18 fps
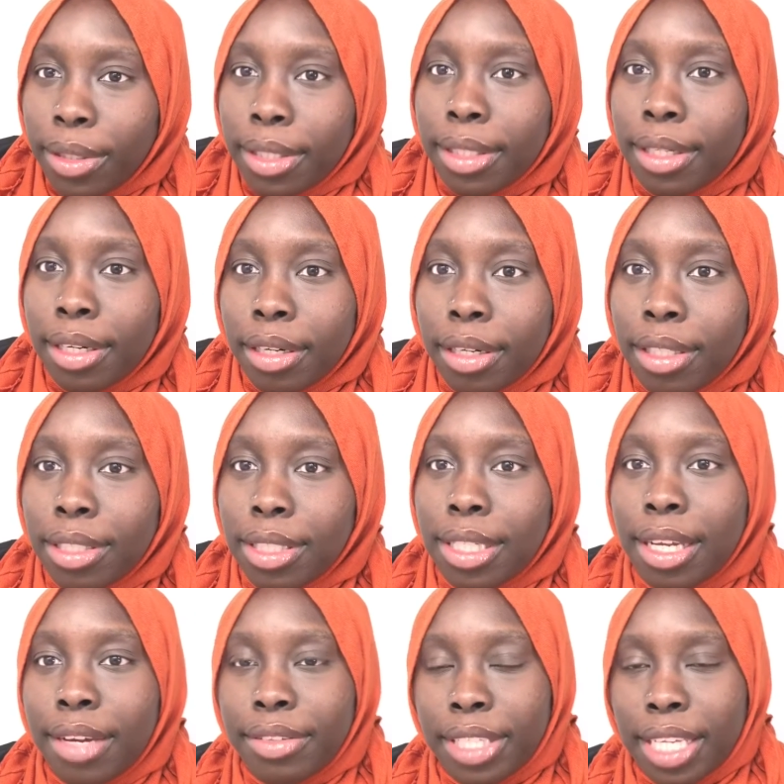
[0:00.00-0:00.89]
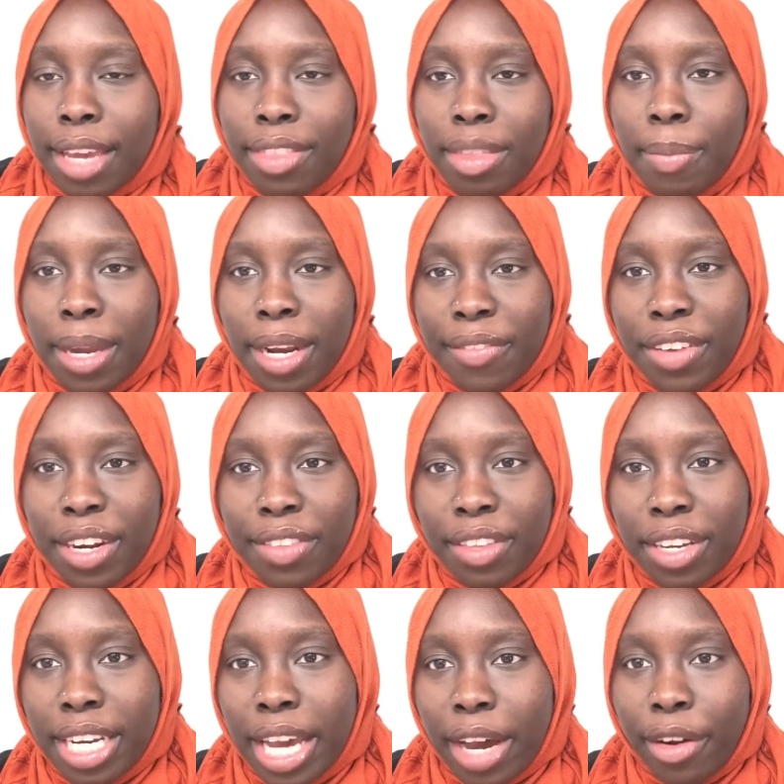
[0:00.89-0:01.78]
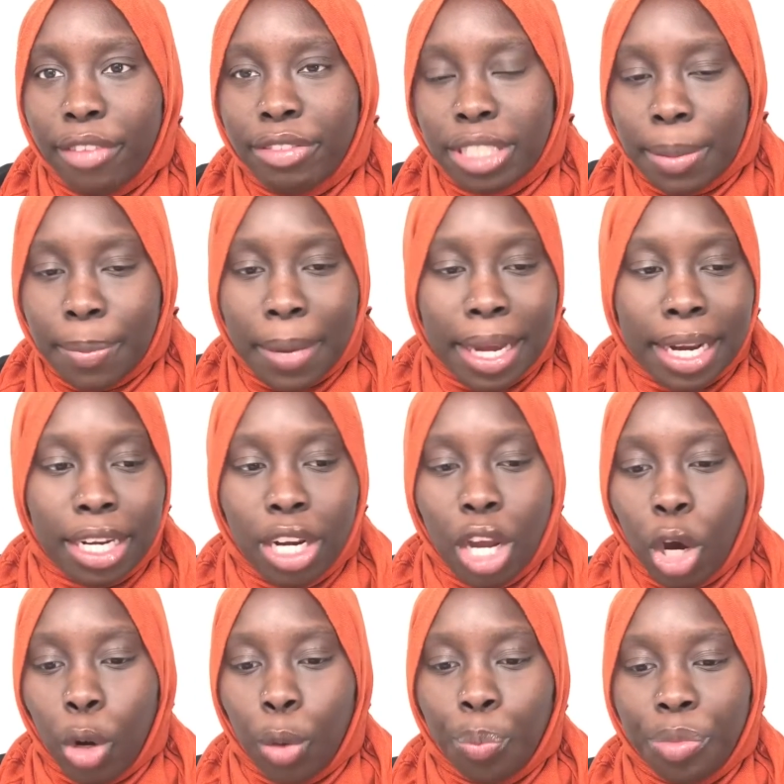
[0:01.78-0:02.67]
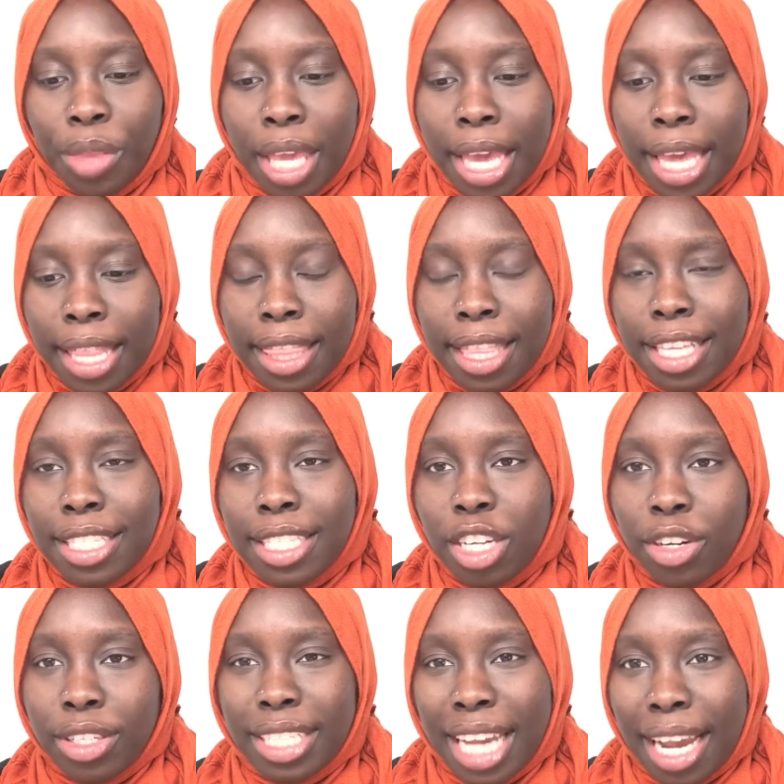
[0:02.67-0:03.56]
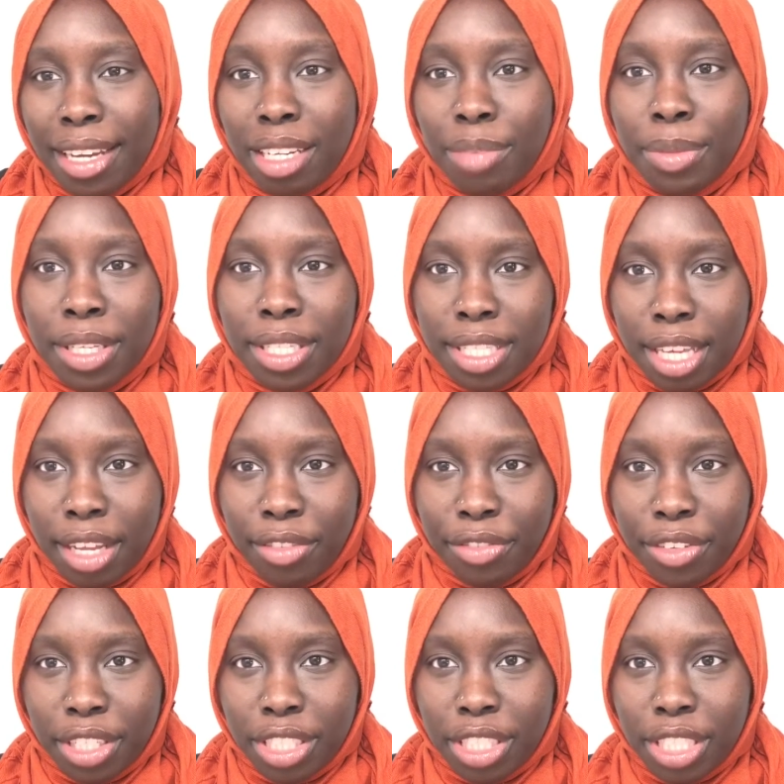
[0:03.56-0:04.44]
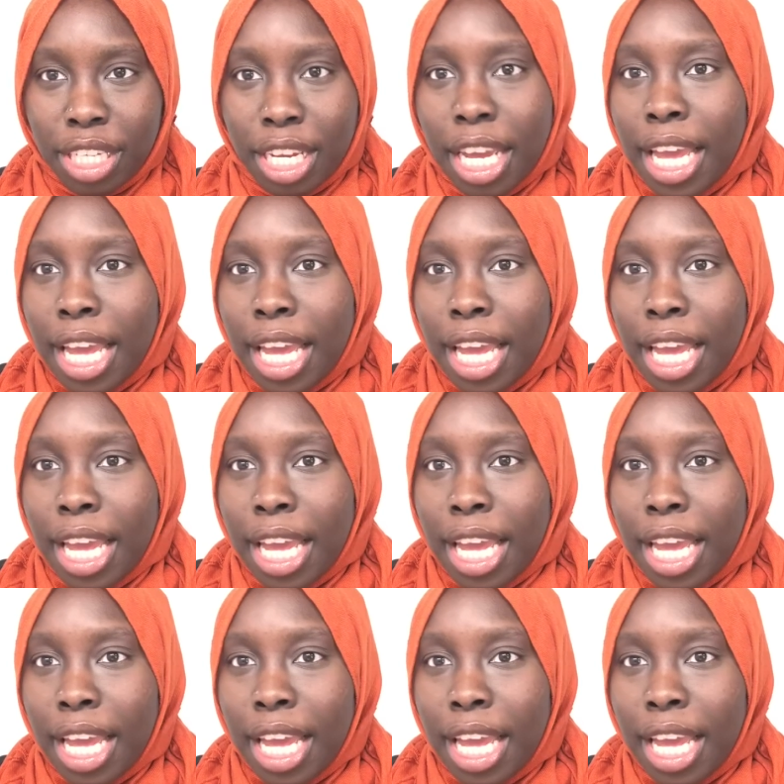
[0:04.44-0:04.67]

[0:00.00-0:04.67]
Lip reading: Girls love to give the benefit of the doubt of somebody. No, this is your time to be selfish.